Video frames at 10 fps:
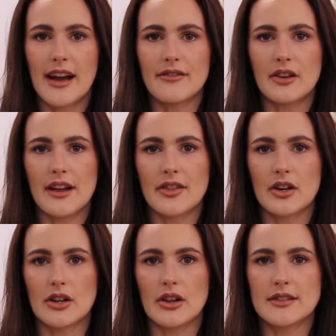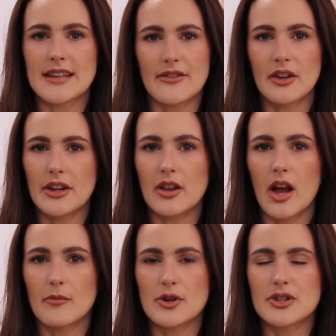I feel like they're definitely a
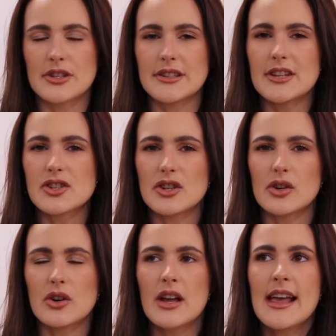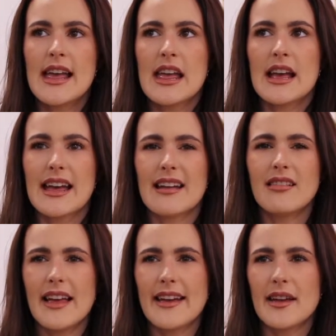lot more traditional,
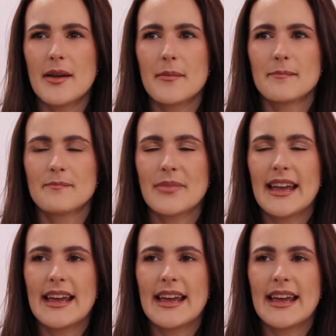glam,